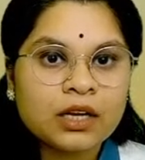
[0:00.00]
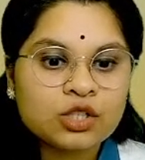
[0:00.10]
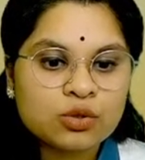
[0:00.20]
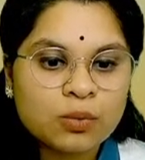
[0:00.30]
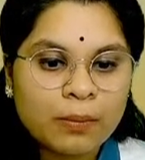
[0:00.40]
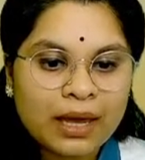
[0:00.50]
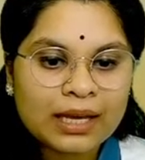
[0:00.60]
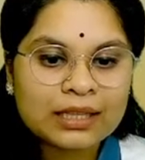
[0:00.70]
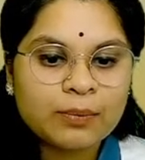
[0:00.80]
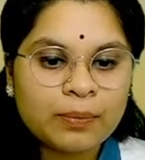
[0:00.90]
to
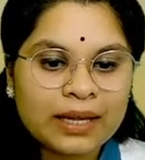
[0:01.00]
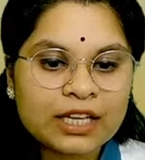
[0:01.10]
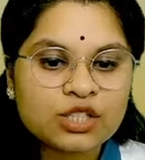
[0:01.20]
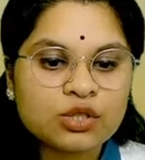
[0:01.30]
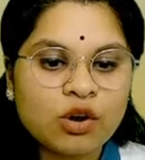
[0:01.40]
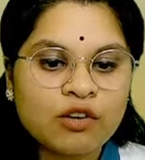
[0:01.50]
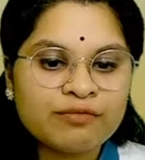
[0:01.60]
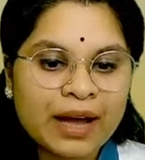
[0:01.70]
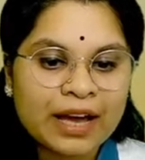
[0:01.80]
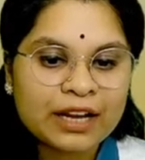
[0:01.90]
make the place of
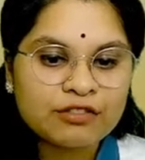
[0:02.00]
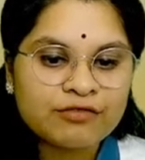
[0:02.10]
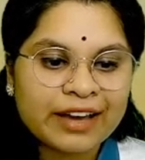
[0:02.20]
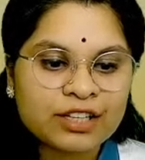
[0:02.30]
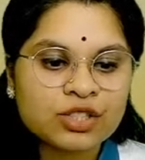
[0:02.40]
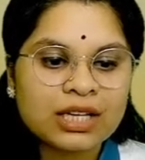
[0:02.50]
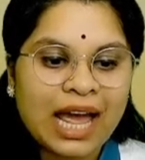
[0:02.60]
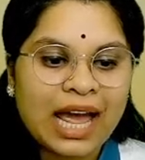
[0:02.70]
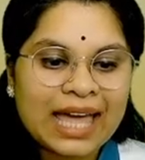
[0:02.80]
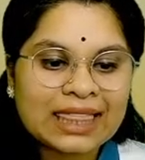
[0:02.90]
manufacture
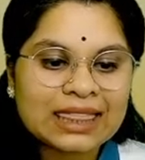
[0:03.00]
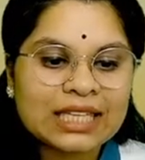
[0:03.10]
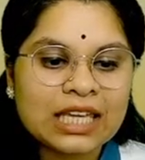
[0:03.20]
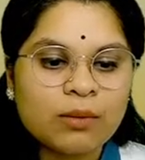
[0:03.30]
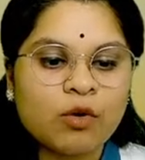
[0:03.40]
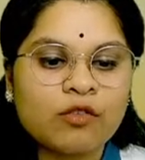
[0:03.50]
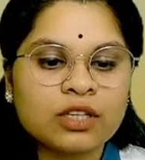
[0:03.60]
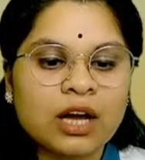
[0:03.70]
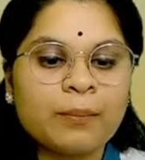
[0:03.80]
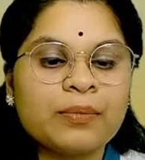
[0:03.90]
and the name of the
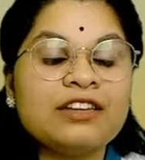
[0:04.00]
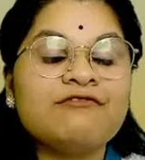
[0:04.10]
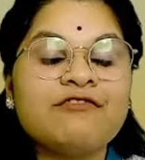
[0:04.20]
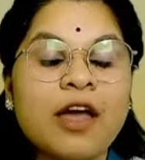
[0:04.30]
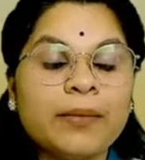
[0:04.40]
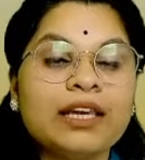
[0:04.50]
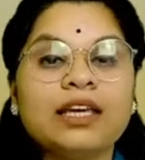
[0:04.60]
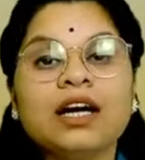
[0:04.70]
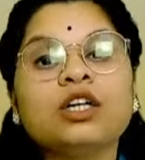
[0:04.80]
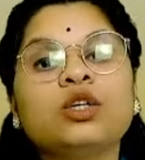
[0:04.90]
company
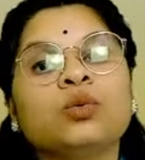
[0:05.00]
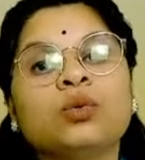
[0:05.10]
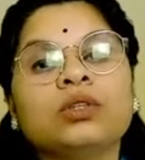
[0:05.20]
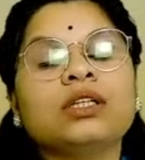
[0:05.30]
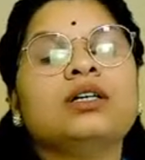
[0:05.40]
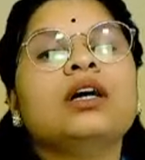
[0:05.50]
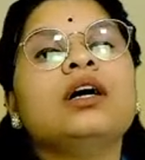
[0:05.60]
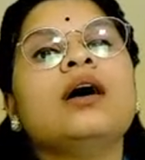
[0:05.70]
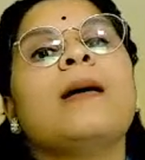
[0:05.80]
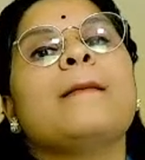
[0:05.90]
familiar to
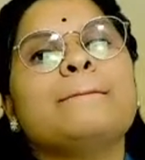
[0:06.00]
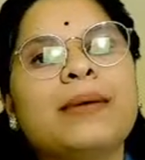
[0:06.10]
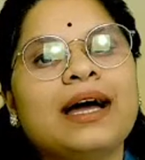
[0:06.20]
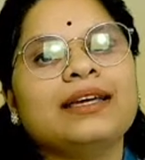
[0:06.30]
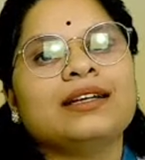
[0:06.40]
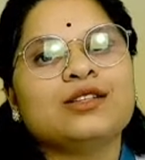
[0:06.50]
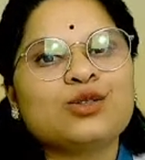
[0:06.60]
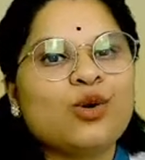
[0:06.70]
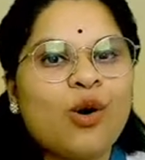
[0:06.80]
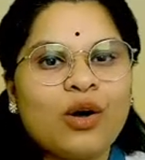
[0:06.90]
the buyer.
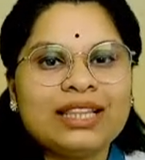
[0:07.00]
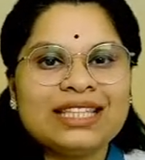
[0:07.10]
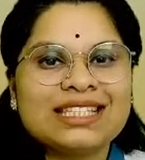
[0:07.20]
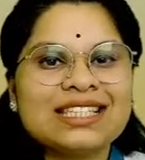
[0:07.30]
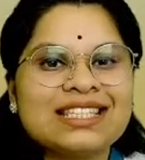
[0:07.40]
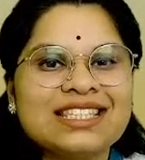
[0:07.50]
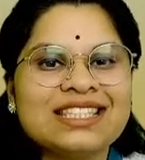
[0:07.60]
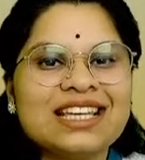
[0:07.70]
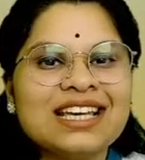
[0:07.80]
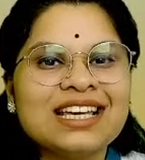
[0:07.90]
So all this is
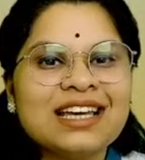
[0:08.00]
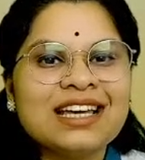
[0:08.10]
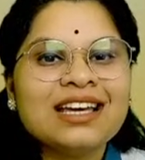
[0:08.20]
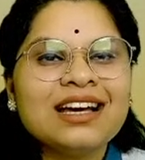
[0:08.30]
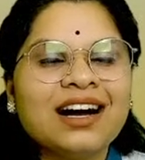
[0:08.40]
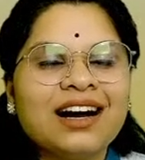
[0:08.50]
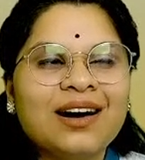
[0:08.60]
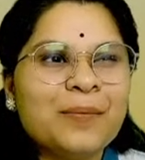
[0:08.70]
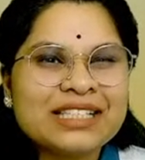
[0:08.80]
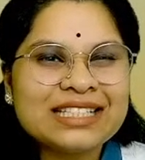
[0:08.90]

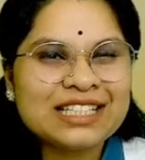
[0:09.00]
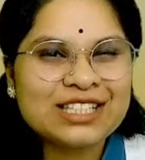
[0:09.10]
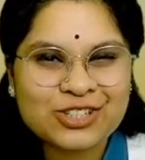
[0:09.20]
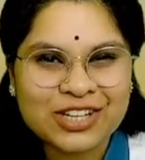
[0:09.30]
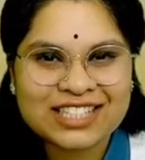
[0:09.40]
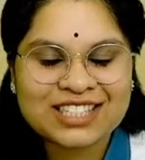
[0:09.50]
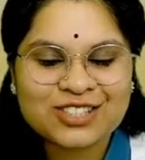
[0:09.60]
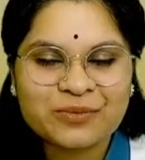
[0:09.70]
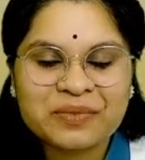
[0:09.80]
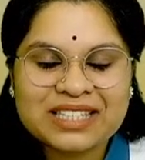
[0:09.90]
business tricks,
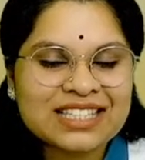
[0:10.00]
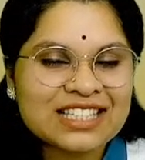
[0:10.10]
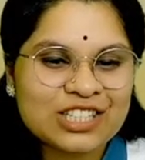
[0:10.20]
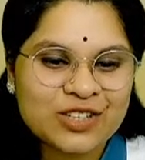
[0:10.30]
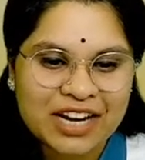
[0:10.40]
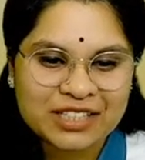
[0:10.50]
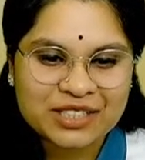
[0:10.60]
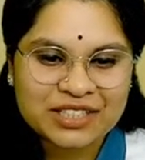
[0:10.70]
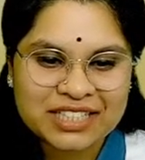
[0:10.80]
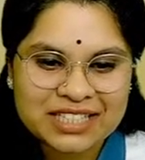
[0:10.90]
so business
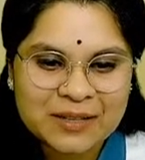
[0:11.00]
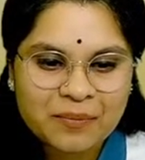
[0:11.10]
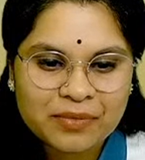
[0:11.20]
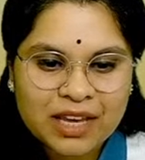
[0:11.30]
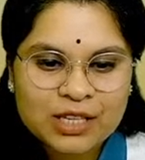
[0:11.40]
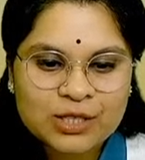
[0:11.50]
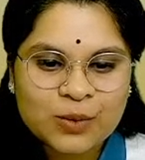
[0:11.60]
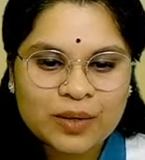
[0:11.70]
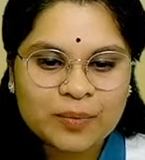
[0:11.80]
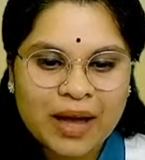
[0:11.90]
strategies. So
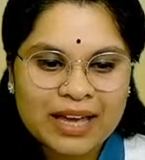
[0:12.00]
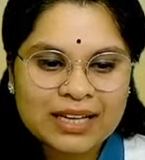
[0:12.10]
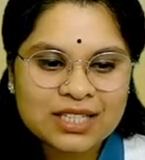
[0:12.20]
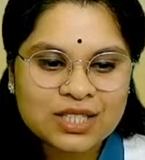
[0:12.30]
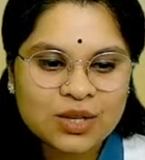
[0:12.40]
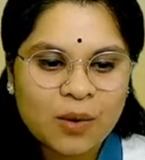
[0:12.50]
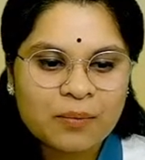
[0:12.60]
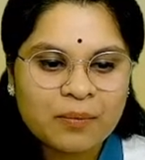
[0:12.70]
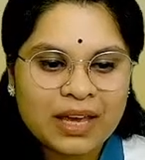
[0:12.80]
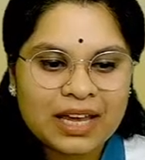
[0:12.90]
when buyers
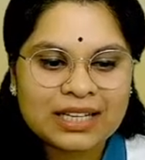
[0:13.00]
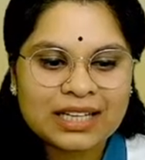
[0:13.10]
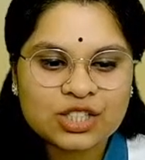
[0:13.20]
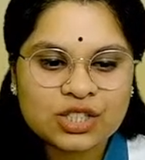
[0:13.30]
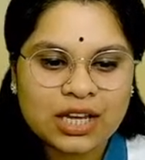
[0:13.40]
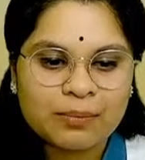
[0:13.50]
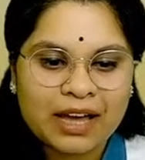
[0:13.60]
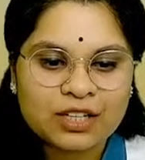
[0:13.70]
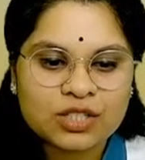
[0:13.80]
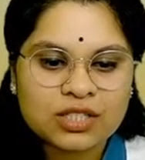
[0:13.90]
saw made in
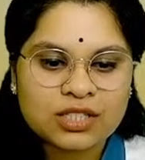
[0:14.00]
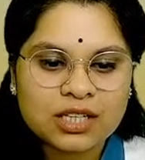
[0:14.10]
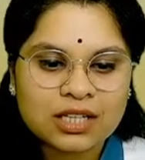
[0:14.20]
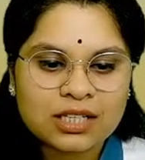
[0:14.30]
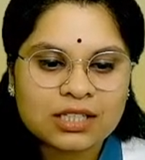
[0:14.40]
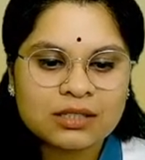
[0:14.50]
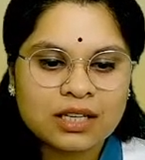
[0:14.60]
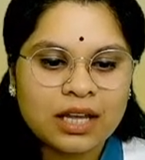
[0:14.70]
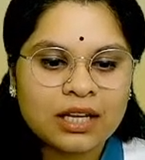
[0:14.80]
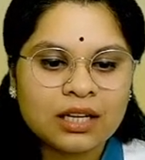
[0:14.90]
Manchester written
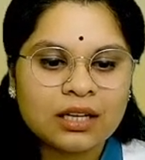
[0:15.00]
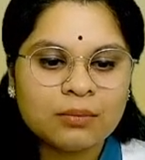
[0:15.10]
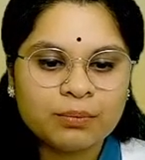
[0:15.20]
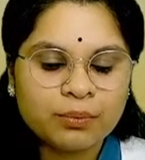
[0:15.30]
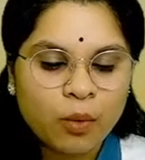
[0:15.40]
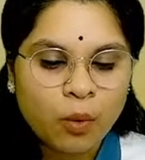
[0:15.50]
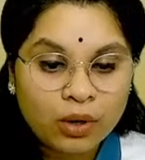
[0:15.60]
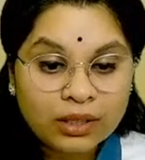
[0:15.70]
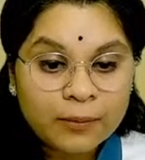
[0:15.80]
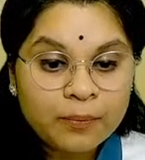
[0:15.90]
in bold